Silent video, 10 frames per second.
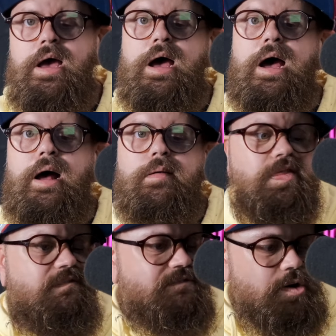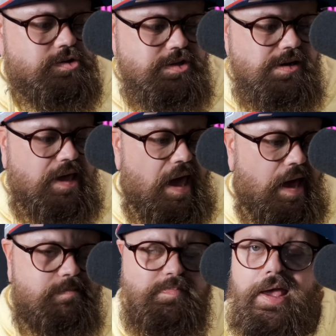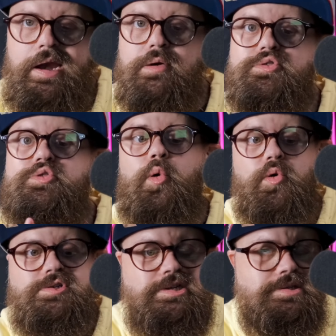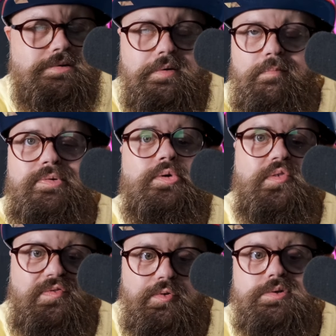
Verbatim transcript: Uh, the first look came and it was gorgeous, beautiful,